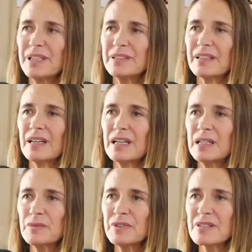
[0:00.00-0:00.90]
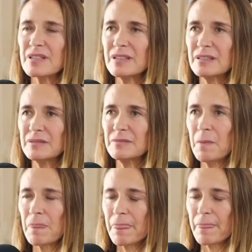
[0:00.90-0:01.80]
And Patrick Hamers
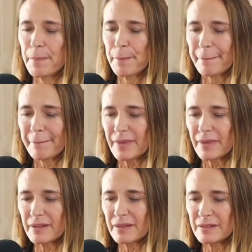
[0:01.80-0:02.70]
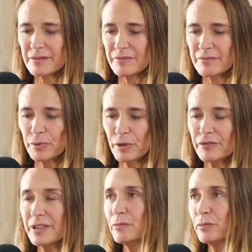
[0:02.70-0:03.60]
and
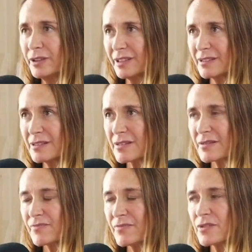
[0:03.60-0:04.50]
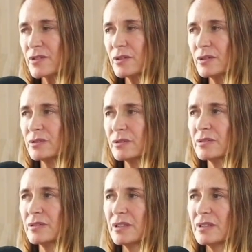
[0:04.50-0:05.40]
Paul van den Boeinans.
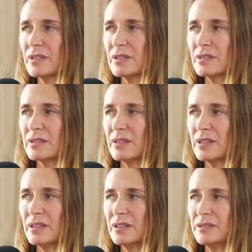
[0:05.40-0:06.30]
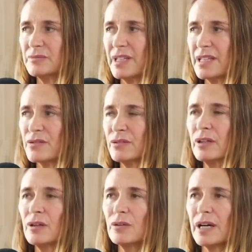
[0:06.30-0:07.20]
So, as you
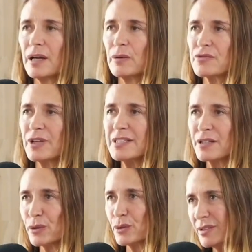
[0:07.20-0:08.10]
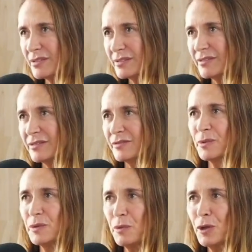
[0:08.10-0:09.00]
know, I was rescued
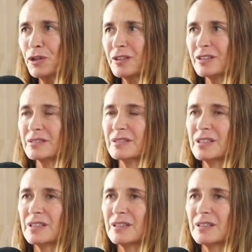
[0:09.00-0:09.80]
from the book.